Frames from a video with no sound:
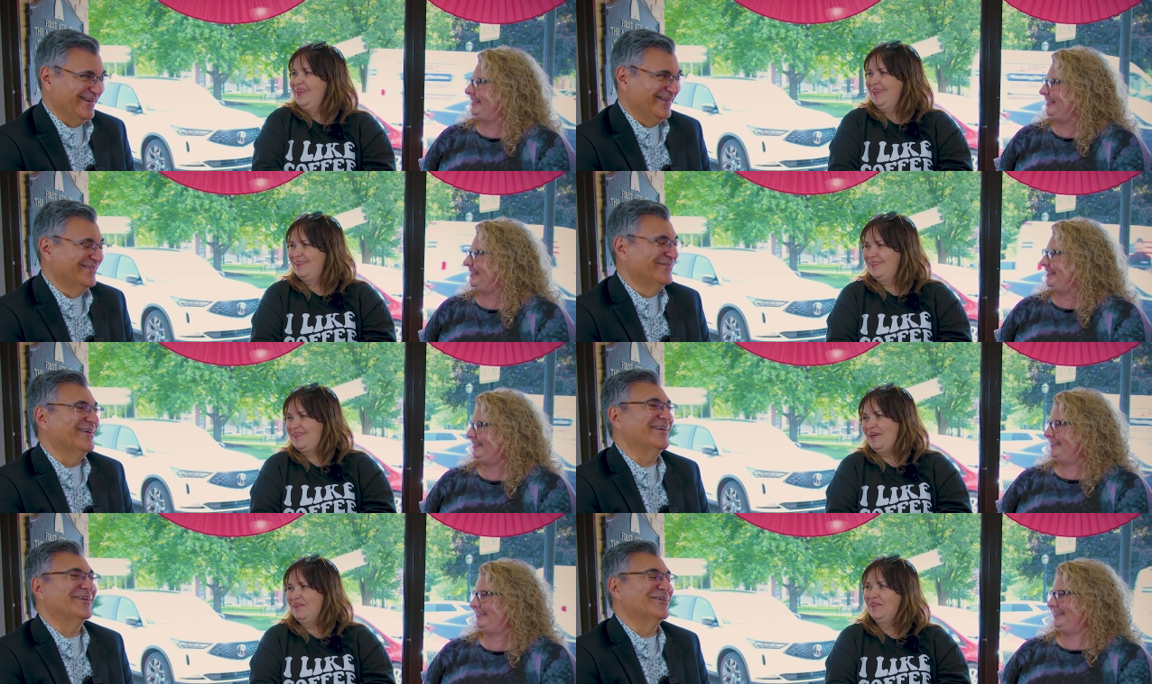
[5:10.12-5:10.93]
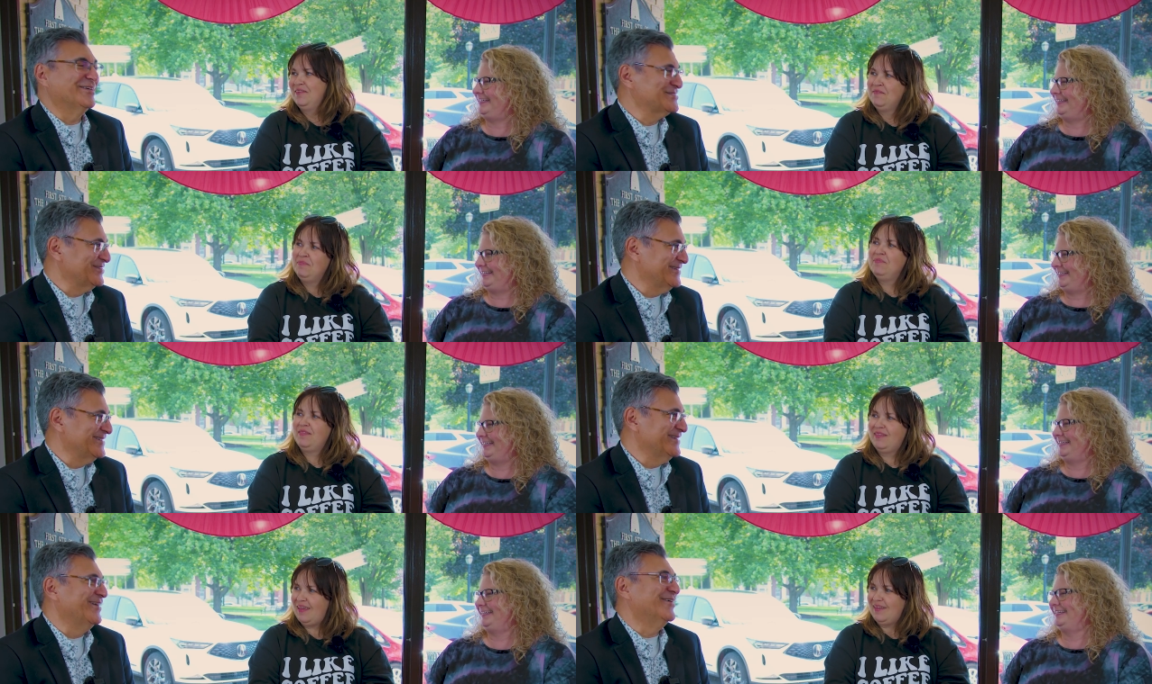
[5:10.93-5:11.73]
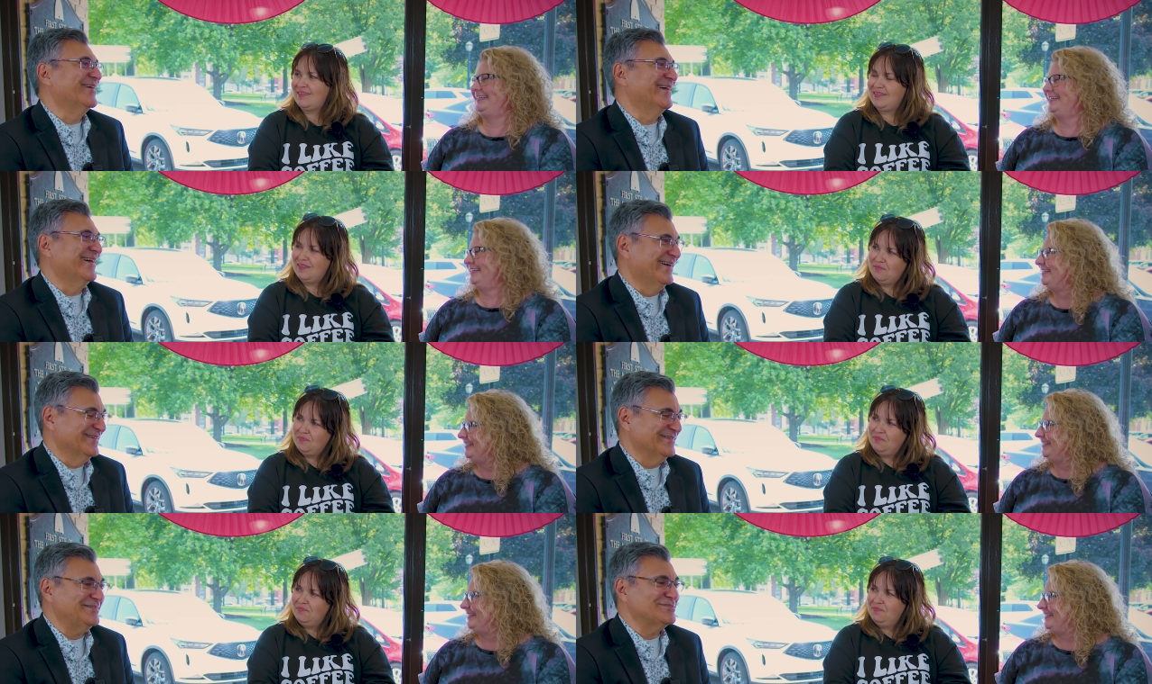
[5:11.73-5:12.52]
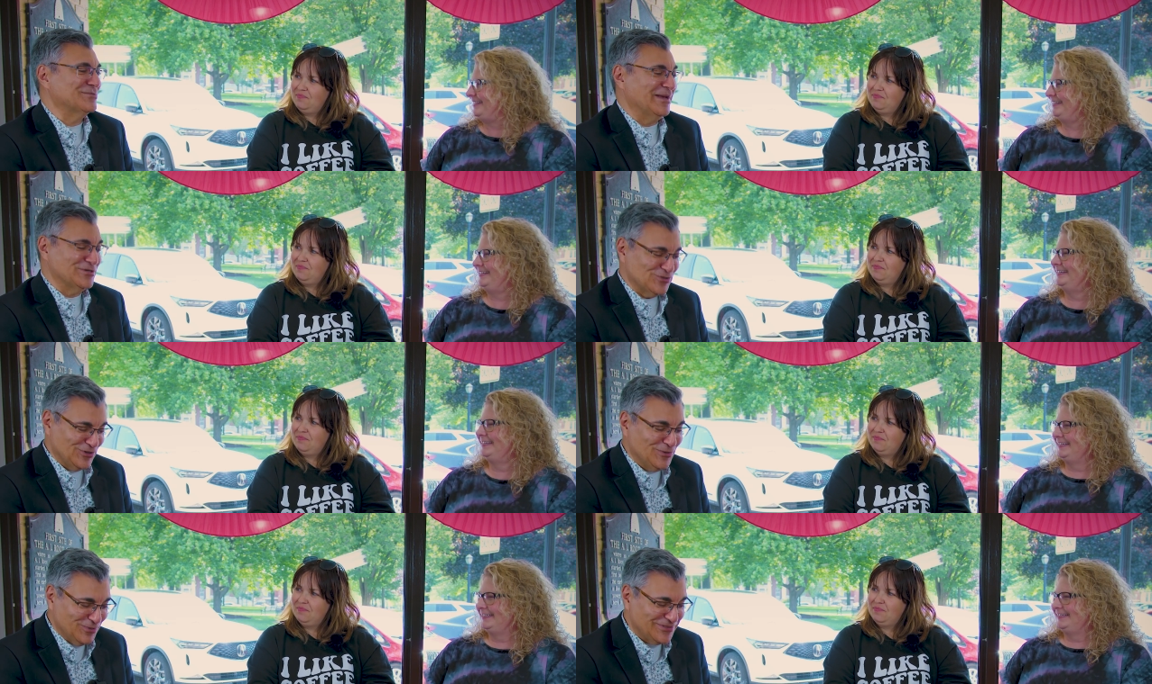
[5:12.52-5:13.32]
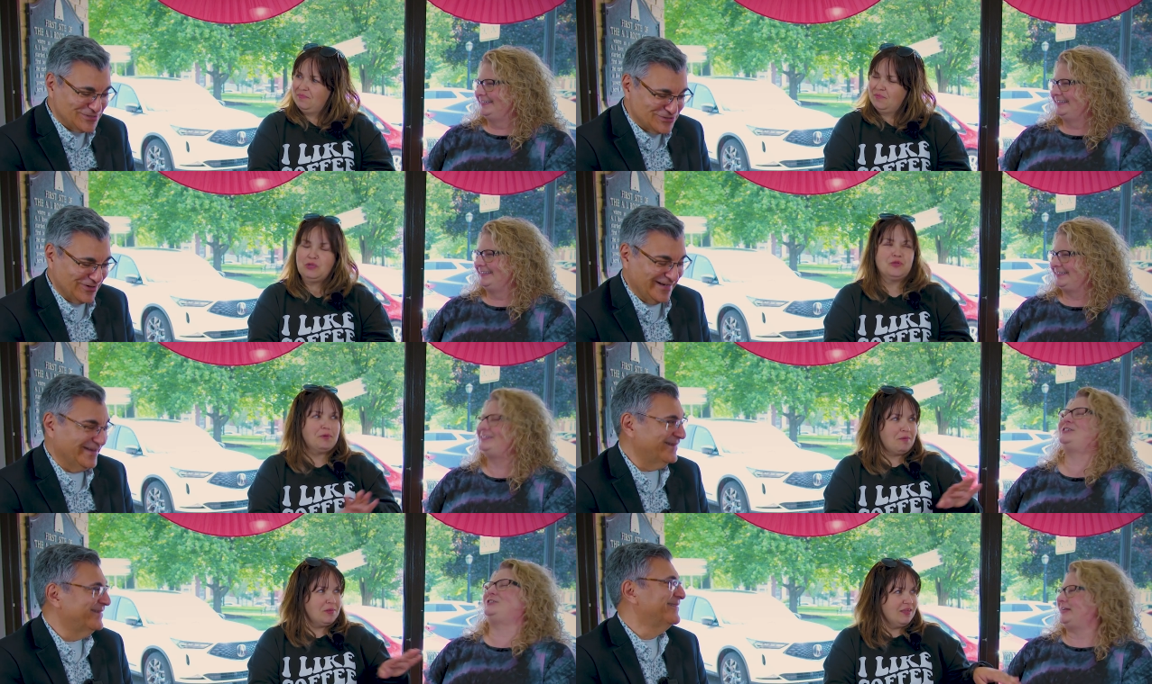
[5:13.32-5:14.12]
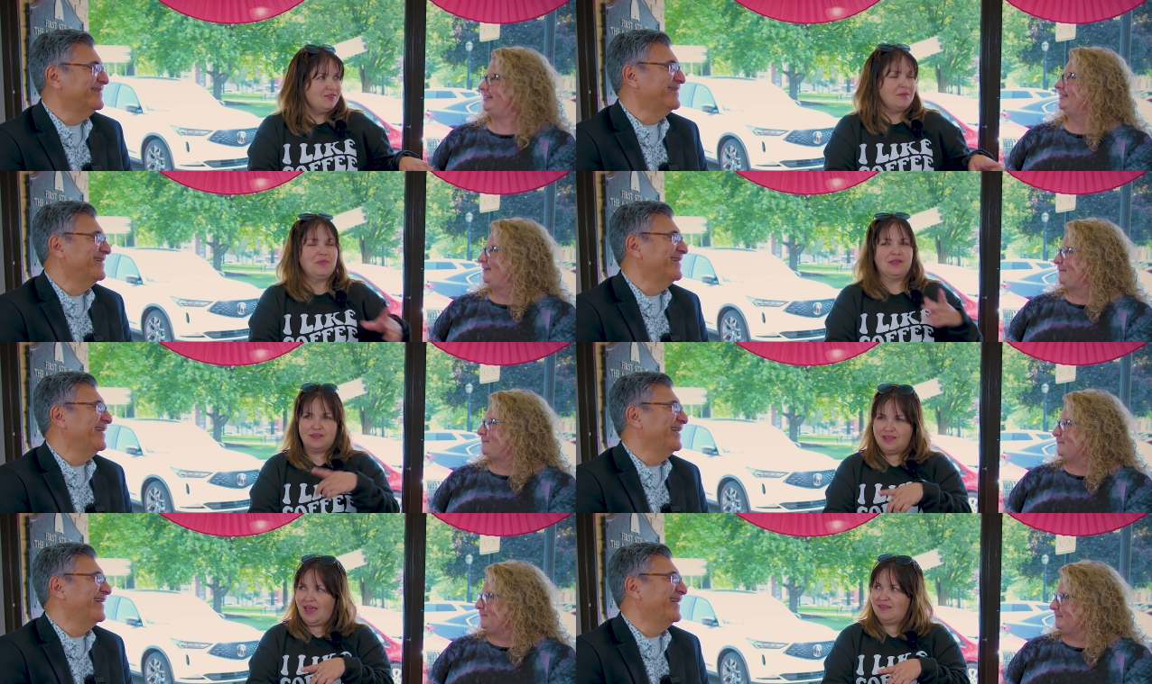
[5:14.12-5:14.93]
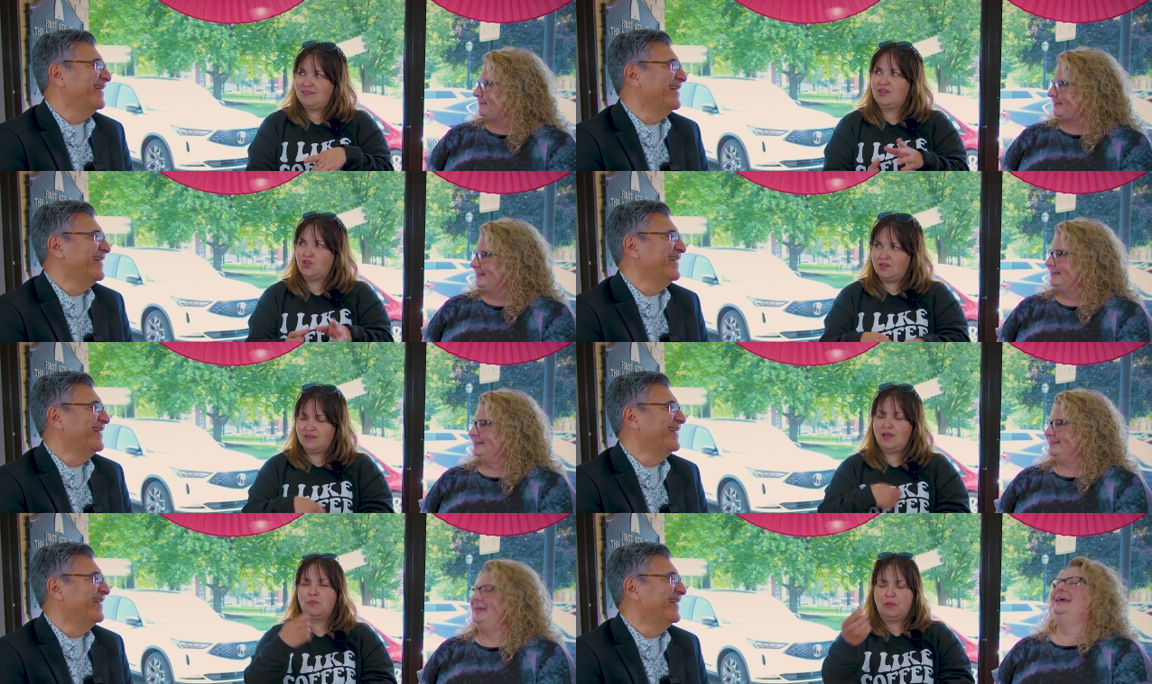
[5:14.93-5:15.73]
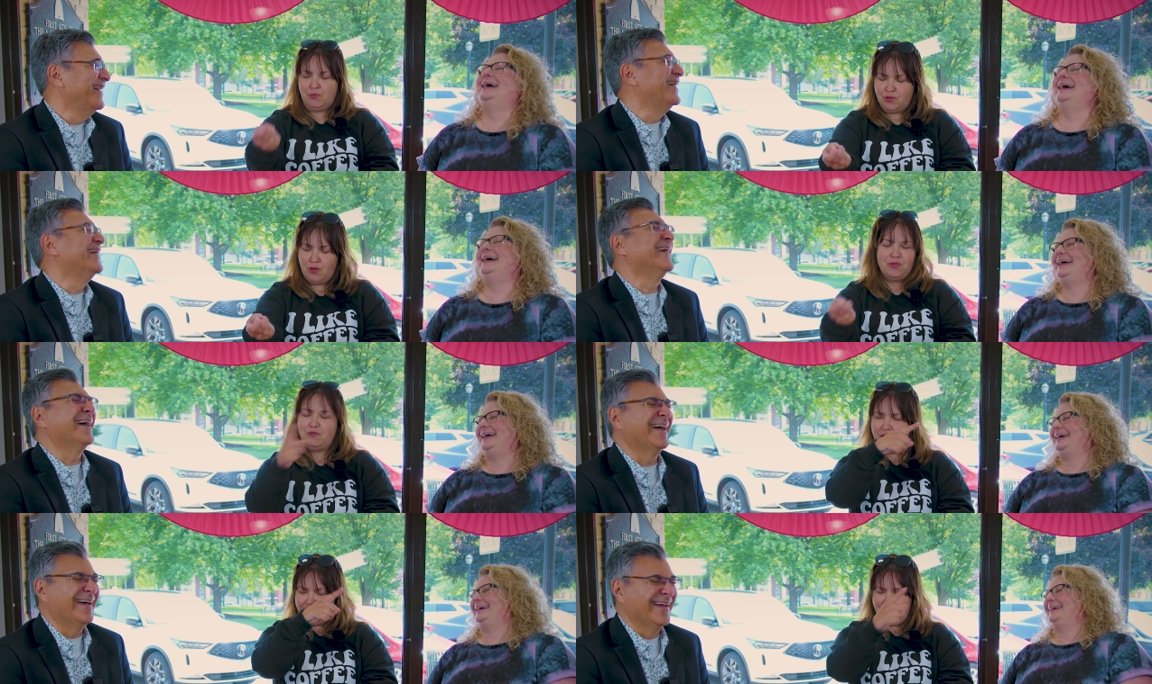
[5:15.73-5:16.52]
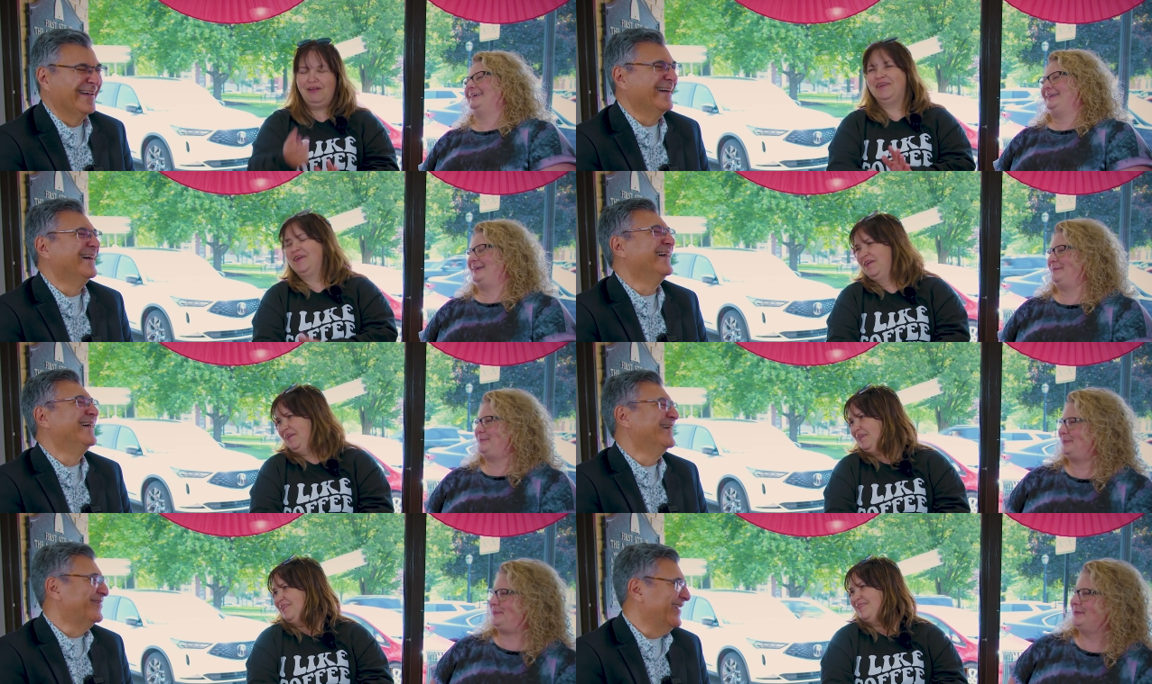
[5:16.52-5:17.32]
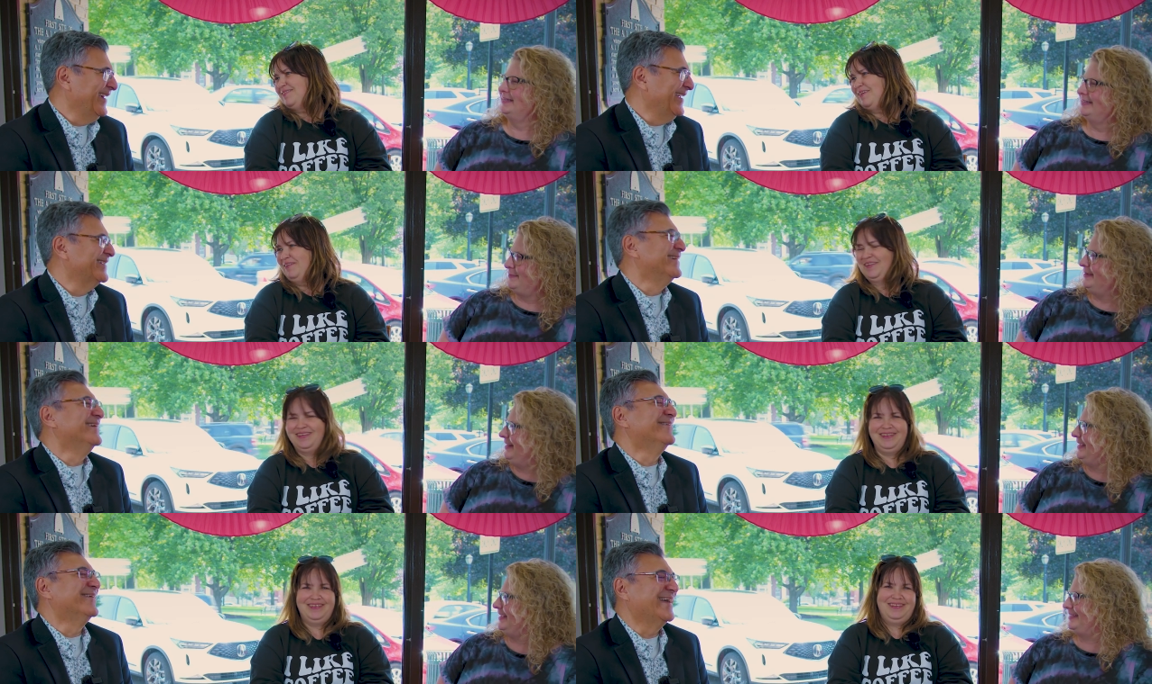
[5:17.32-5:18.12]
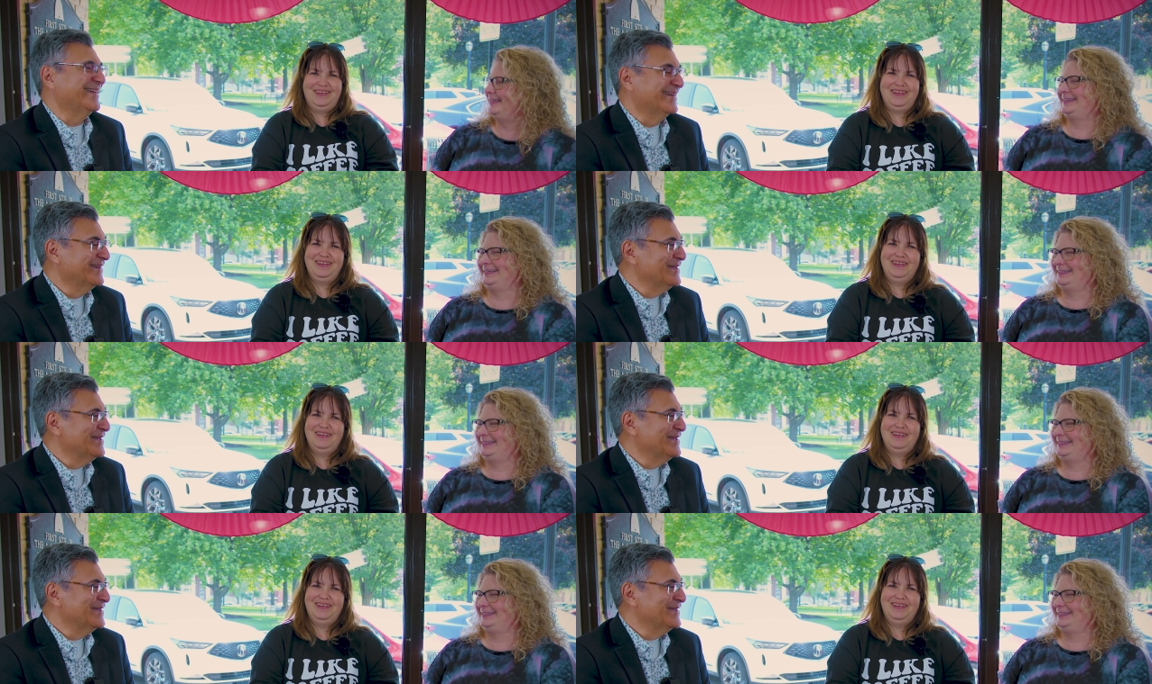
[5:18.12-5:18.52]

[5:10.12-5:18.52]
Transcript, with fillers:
Speaker 1: Very, so, it's good to know, yes. yeah. So make sure you put the street We should in.
Speaker 2: probably give something to the gas station to tell people, no, they're right there. right, so.
Speaker 1: right.